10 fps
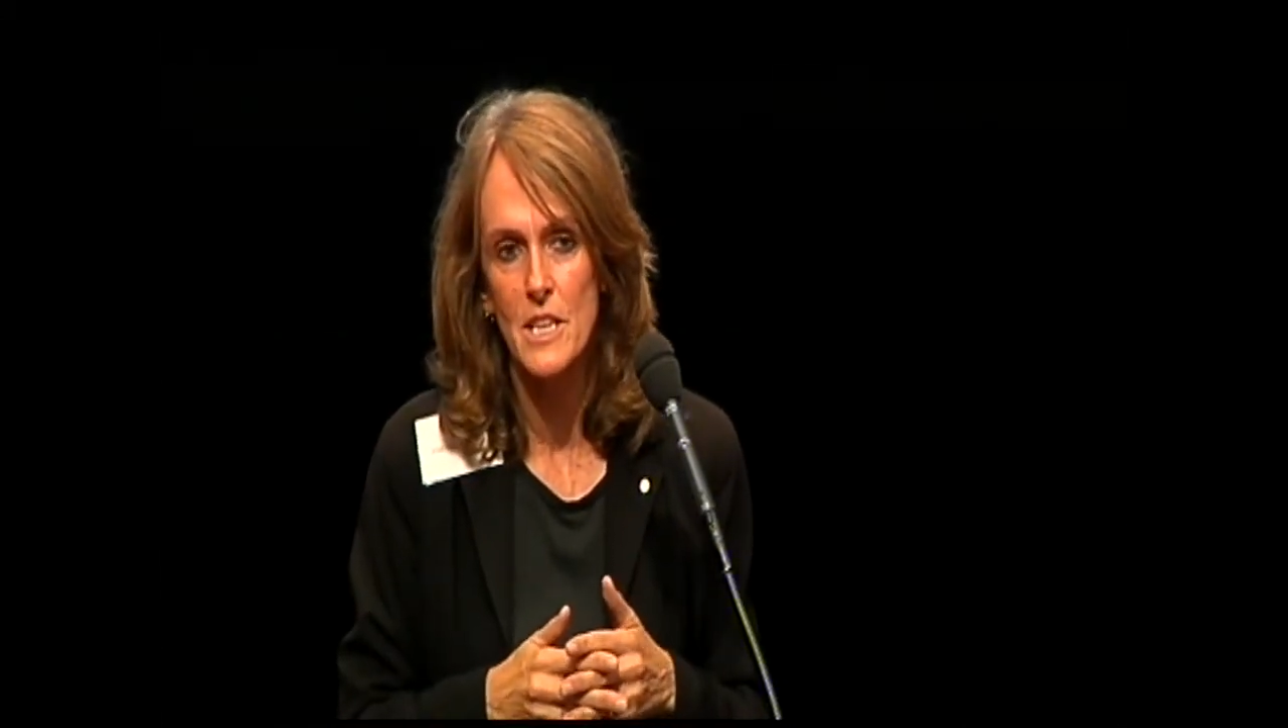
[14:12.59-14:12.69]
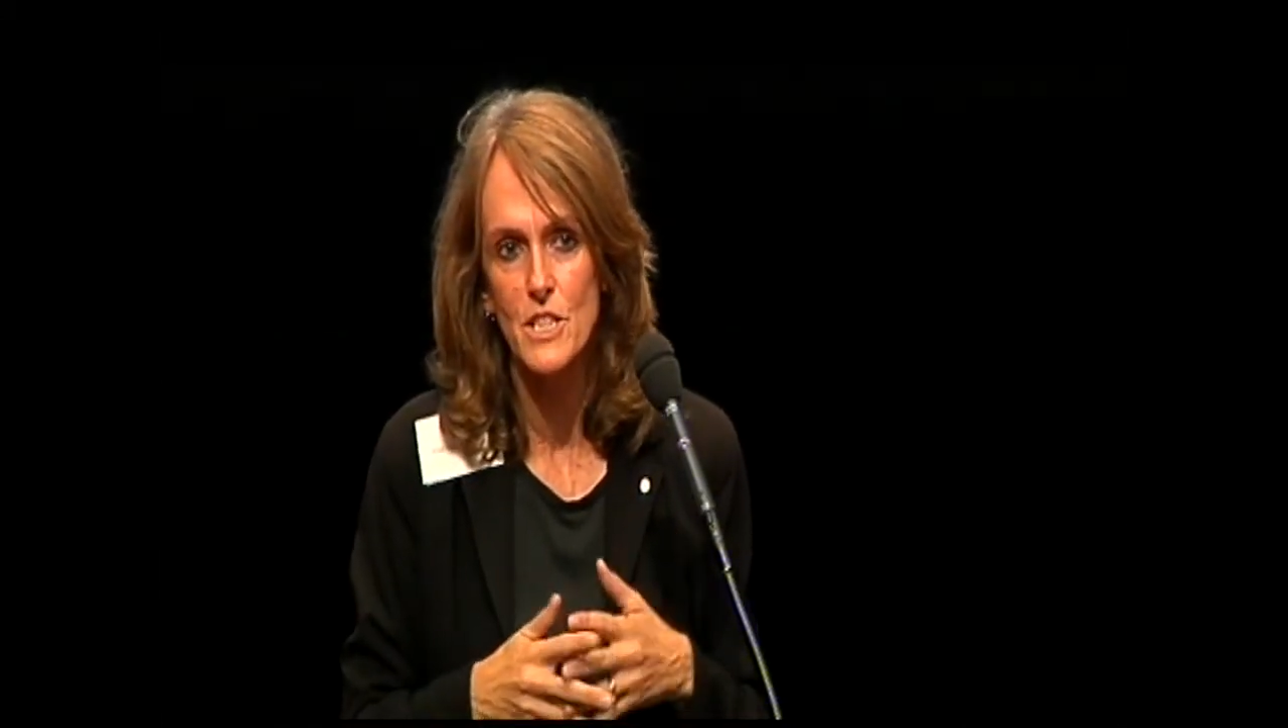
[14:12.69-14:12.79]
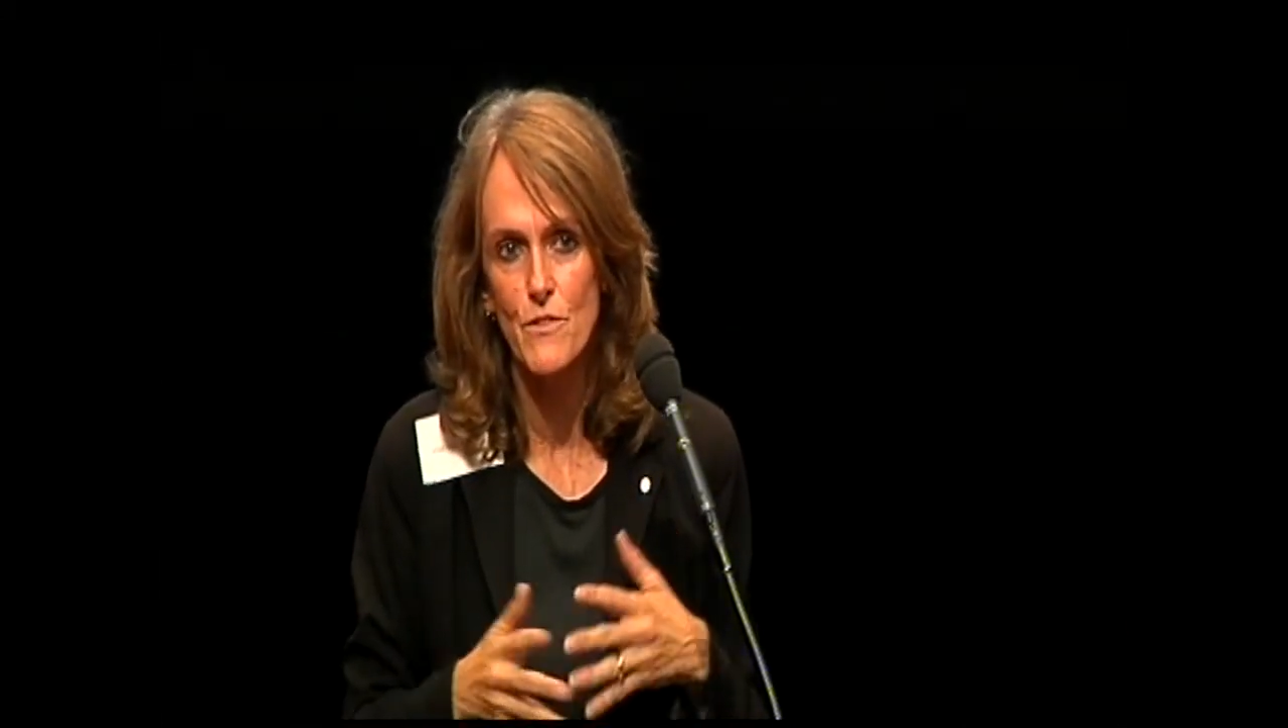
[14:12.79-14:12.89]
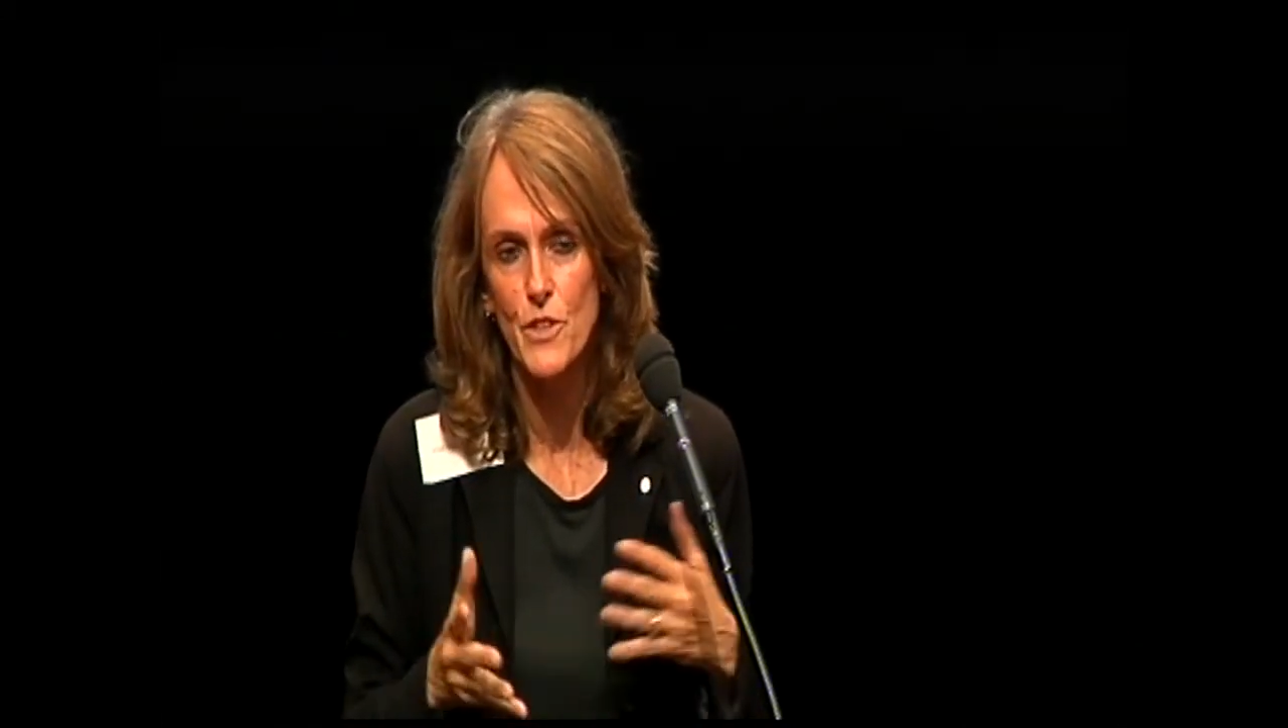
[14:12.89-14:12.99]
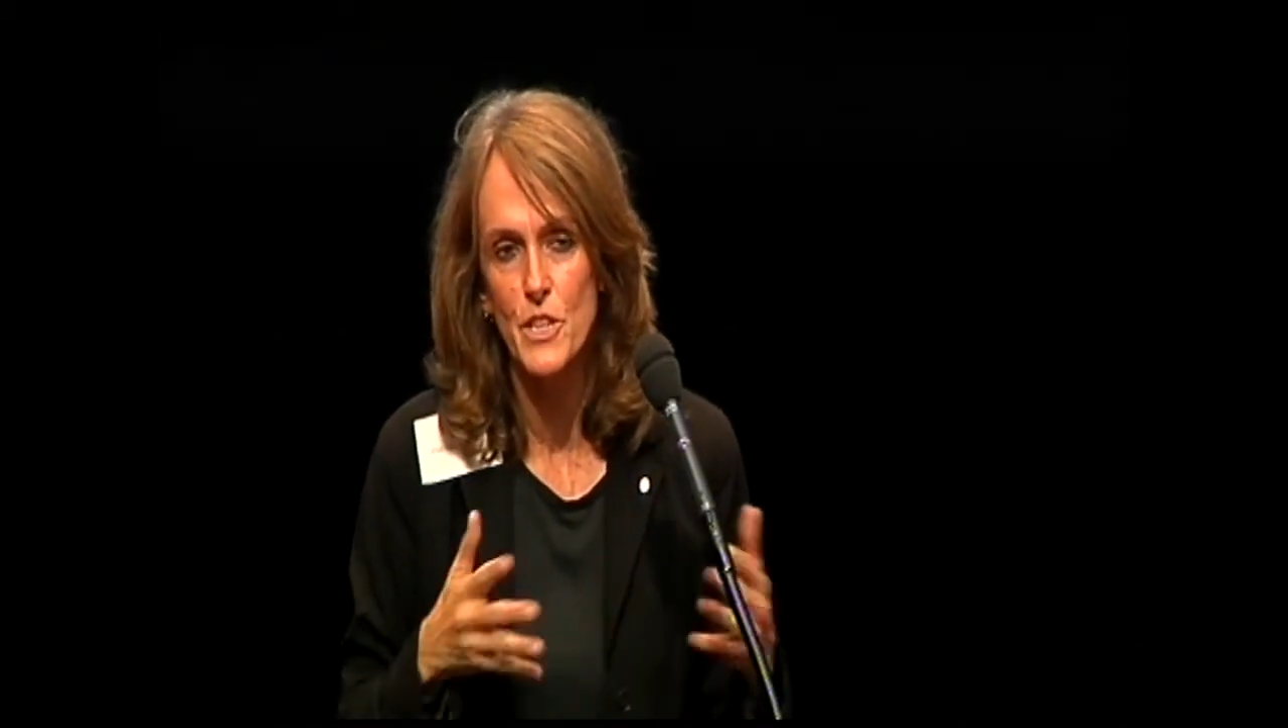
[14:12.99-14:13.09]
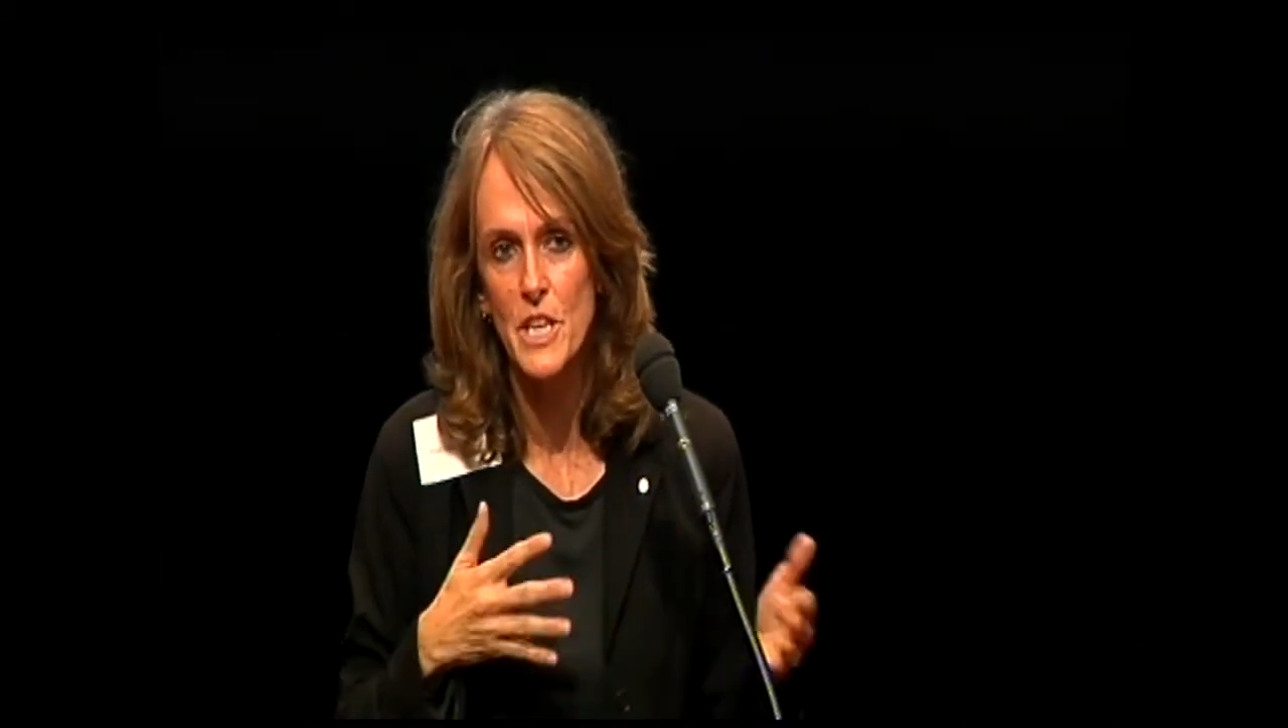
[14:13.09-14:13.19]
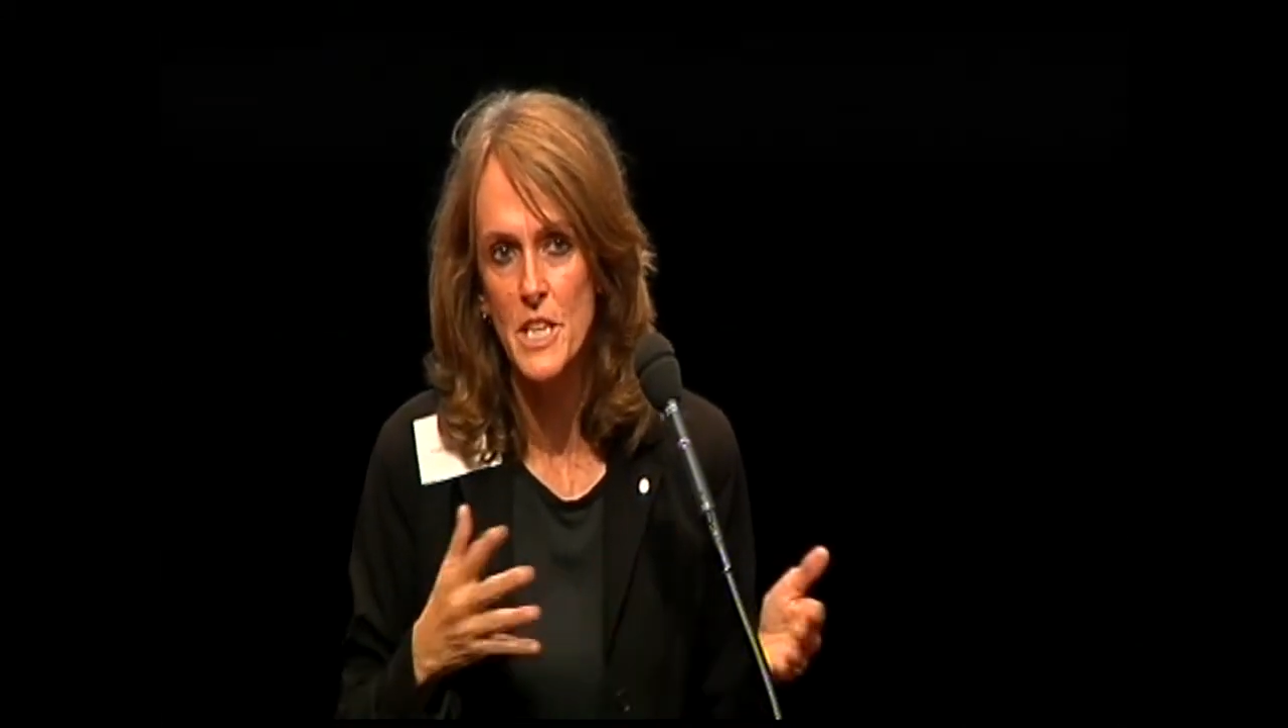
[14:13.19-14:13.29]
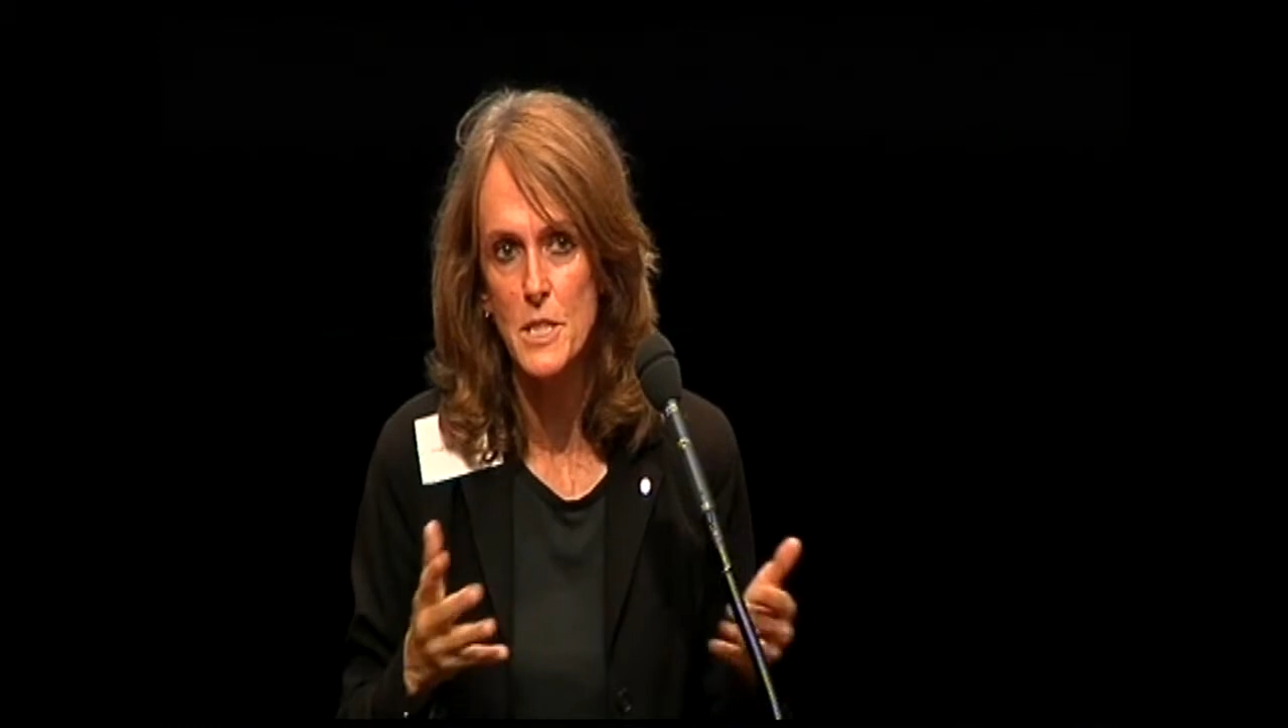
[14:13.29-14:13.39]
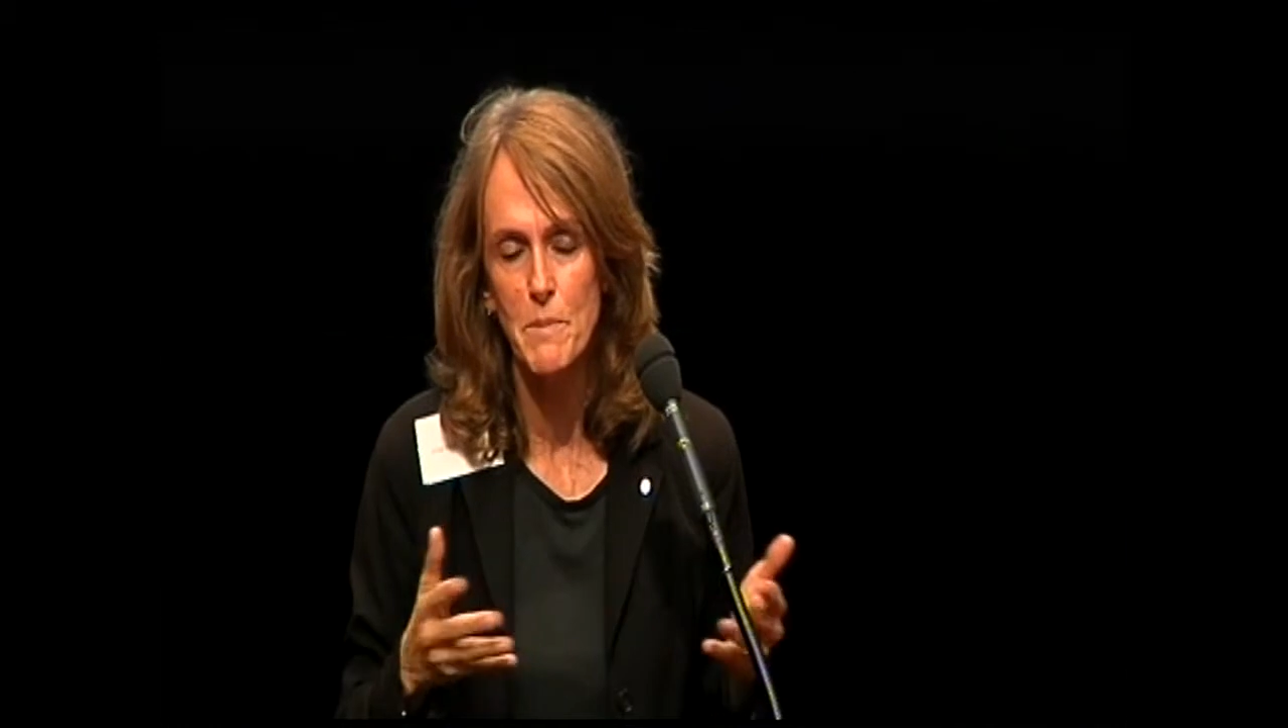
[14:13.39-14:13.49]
different needs